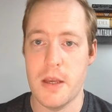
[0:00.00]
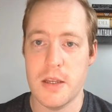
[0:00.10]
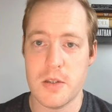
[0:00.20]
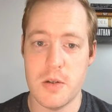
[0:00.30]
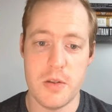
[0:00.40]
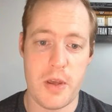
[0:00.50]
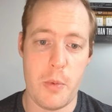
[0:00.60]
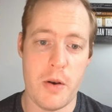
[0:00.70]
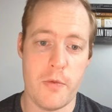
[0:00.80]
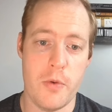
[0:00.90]
So they
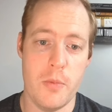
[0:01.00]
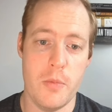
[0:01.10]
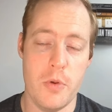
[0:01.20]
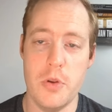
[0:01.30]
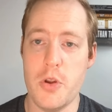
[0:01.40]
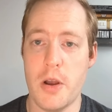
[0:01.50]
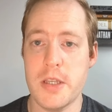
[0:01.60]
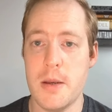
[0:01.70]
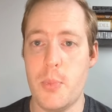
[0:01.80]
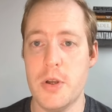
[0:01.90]
went from
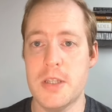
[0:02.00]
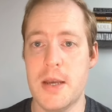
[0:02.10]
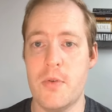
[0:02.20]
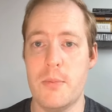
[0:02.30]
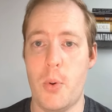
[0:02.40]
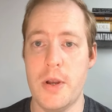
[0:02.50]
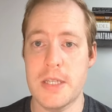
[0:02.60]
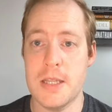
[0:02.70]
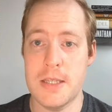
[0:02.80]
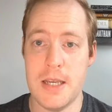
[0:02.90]
19.7 points
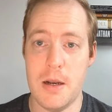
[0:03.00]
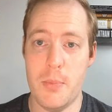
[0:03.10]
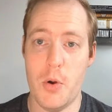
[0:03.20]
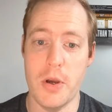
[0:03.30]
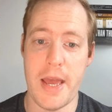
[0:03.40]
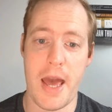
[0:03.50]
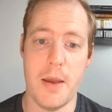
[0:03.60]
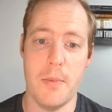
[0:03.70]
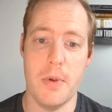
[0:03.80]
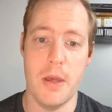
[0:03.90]
conceded per
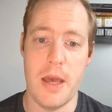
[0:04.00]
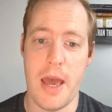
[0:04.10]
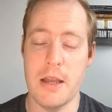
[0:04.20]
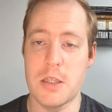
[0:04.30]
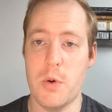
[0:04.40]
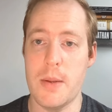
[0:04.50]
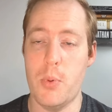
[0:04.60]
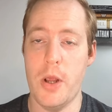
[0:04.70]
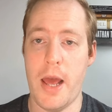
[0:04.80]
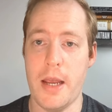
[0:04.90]
game and
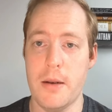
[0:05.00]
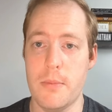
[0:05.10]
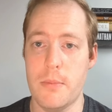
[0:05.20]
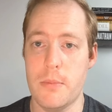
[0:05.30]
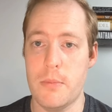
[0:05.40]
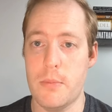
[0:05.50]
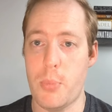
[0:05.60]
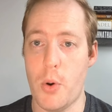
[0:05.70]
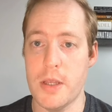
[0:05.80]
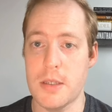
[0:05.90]
20.8
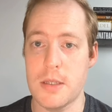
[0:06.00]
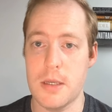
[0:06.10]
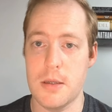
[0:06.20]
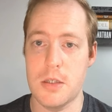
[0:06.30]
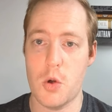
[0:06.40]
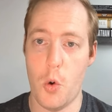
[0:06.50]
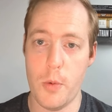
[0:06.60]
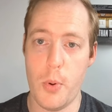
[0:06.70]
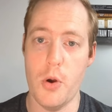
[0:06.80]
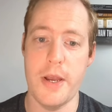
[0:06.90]
points scored
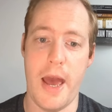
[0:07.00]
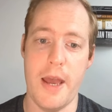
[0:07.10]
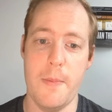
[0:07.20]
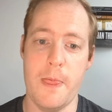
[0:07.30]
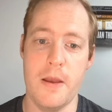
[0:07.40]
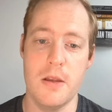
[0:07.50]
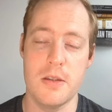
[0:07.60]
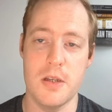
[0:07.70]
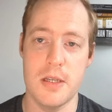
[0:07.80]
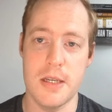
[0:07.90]
per game
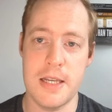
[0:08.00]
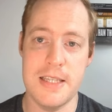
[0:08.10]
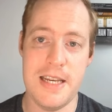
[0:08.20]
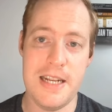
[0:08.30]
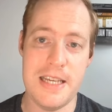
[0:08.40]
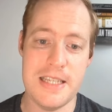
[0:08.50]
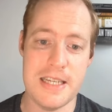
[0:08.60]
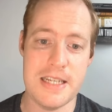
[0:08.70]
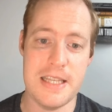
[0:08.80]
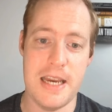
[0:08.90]
to conceding
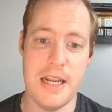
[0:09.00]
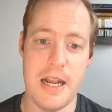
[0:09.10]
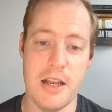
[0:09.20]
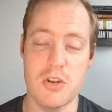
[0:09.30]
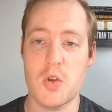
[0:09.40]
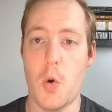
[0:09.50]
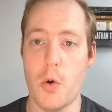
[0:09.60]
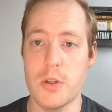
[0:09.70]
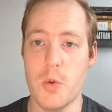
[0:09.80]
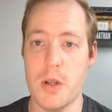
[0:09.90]
16 and
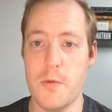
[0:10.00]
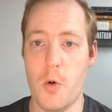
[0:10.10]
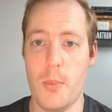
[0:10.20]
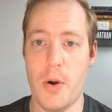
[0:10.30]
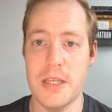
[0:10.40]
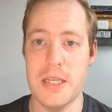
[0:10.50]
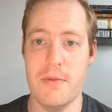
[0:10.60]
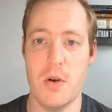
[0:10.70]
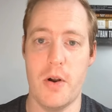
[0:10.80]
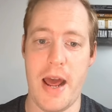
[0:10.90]
scoring
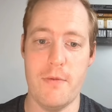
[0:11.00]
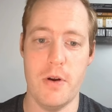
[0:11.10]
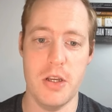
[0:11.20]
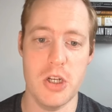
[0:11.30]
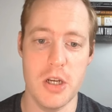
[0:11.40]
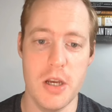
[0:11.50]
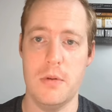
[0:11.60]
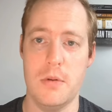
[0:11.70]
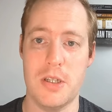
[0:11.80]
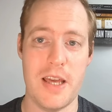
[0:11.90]
24.7 on average.
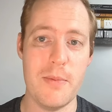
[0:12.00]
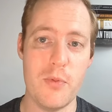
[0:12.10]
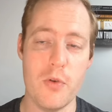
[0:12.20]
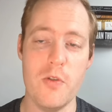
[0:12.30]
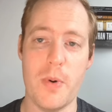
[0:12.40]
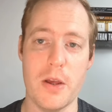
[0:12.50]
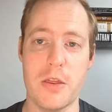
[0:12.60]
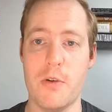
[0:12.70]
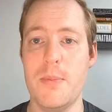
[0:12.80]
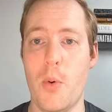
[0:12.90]
So they improved by
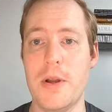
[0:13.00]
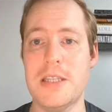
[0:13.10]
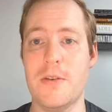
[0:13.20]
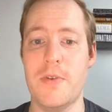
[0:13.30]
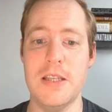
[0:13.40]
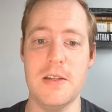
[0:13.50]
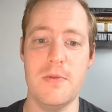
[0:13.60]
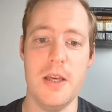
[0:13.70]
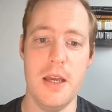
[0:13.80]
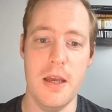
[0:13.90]
3 points
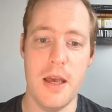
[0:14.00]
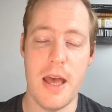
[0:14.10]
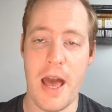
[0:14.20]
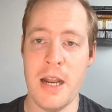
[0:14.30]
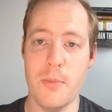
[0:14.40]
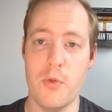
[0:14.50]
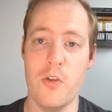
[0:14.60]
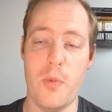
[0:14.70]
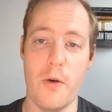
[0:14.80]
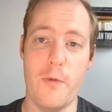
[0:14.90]
defensively and improved
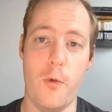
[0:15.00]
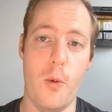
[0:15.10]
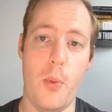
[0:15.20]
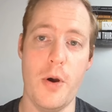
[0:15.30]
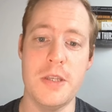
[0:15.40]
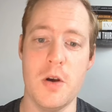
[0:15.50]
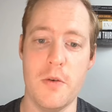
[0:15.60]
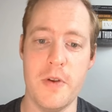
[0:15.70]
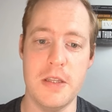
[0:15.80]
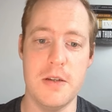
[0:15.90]
by 4 points
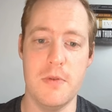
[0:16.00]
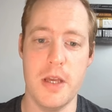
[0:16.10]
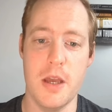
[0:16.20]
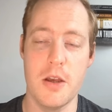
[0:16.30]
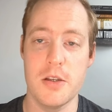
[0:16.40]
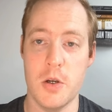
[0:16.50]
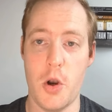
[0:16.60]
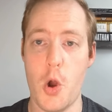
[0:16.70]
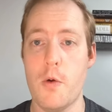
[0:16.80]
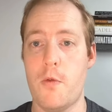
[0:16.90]
offensively. So an
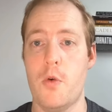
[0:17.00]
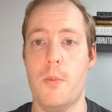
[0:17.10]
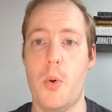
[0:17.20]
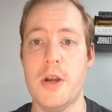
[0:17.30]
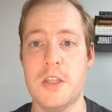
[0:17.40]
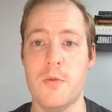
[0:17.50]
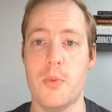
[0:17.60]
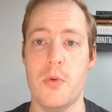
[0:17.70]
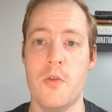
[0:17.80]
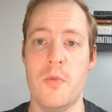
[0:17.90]
overall points
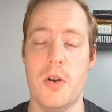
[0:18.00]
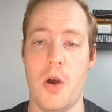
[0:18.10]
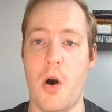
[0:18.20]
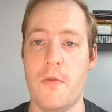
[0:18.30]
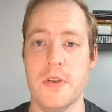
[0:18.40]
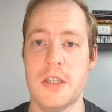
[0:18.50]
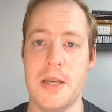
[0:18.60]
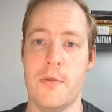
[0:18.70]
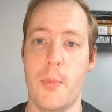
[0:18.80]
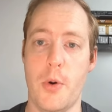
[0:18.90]
improvement of
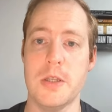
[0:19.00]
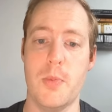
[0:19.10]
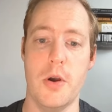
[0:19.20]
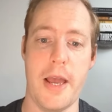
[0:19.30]
7 points per